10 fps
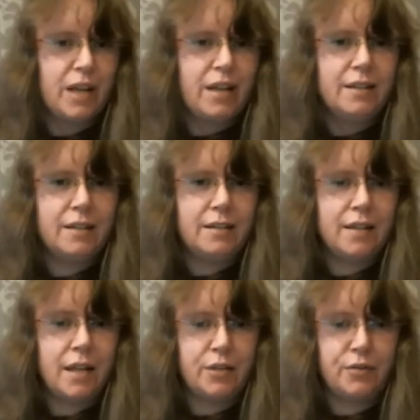this
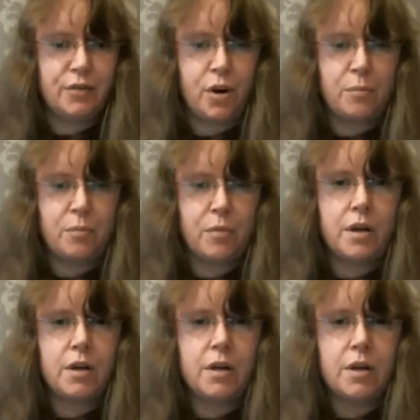is from
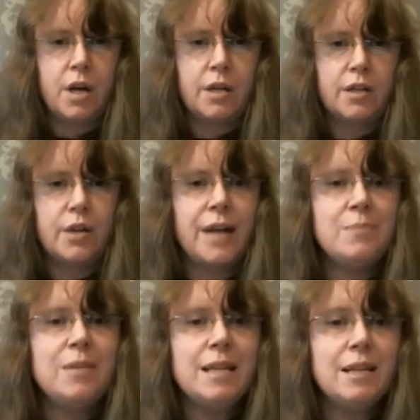No Name
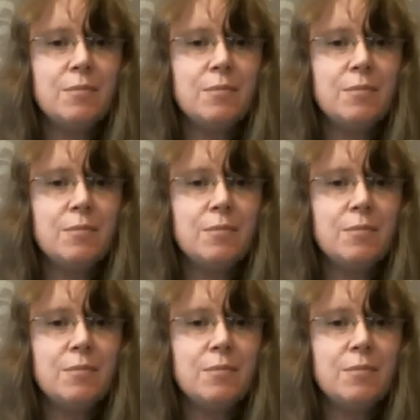Needle